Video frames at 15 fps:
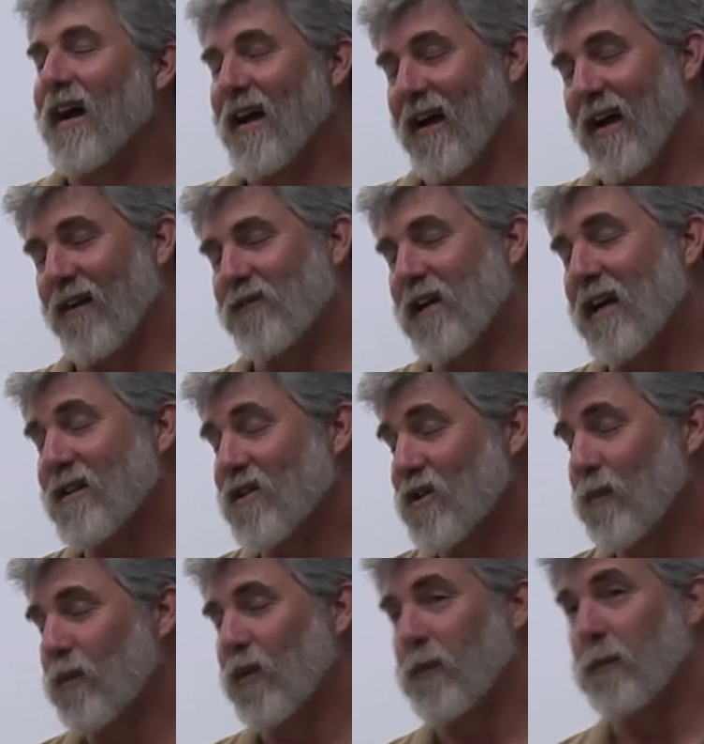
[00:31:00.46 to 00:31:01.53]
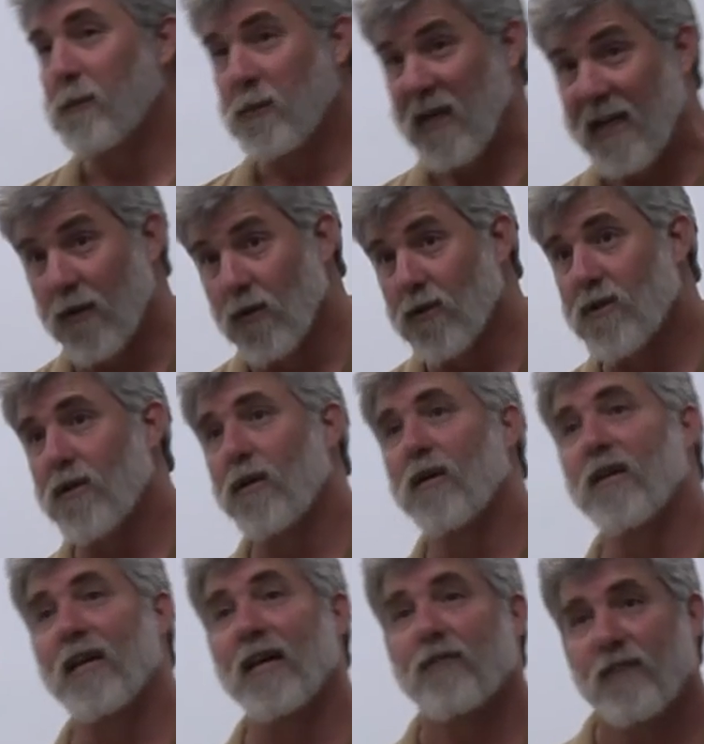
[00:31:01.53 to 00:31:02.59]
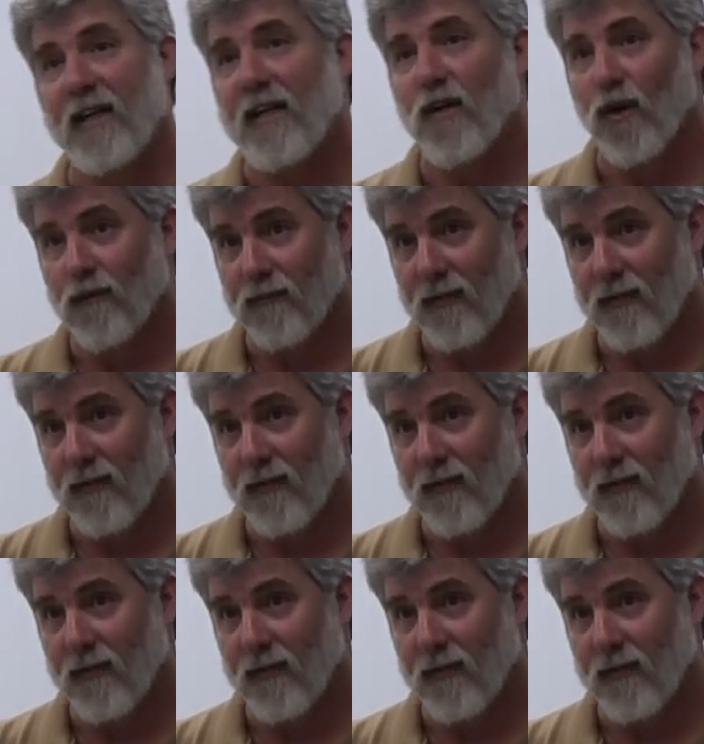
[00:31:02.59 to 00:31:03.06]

I've got some beetles that feed on